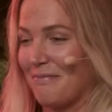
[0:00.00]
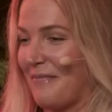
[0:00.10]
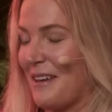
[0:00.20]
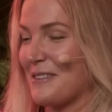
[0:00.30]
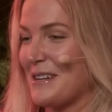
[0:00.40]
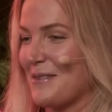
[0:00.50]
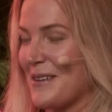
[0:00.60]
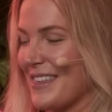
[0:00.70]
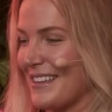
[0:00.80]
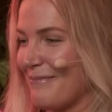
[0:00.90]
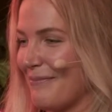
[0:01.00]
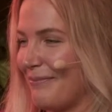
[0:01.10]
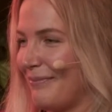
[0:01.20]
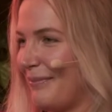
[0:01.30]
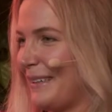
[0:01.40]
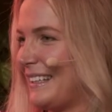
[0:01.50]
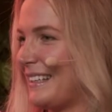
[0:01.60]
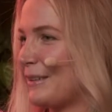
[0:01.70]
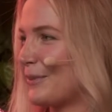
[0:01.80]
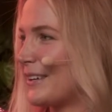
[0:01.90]
every now and then
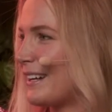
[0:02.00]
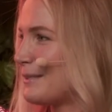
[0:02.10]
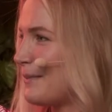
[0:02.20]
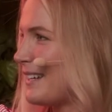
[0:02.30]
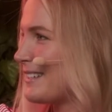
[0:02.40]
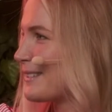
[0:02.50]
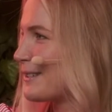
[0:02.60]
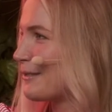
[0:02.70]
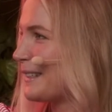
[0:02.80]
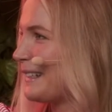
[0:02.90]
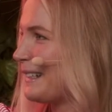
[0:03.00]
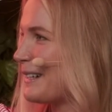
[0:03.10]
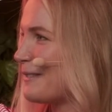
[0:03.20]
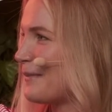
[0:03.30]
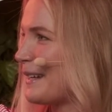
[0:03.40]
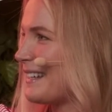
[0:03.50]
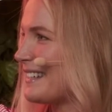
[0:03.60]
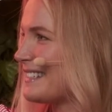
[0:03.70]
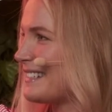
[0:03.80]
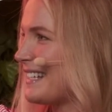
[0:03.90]
building the products based on really kind of
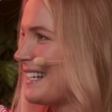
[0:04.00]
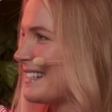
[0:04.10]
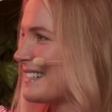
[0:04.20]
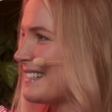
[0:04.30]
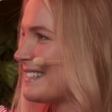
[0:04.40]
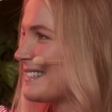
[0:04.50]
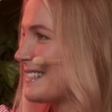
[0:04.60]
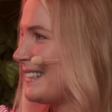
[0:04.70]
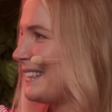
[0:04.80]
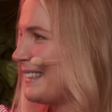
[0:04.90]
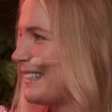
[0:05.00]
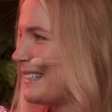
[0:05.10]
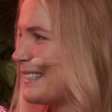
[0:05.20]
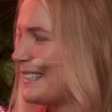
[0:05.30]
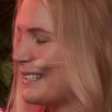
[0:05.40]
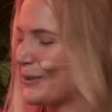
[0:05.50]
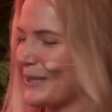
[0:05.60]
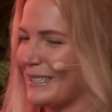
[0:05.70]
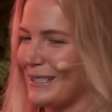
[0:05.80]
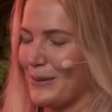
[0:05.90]
biased data sets still in
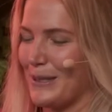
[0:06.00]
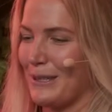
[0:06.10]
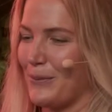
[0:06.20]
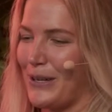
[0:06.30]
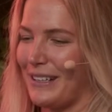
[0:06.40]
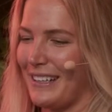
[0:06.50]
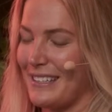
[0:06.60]
2021,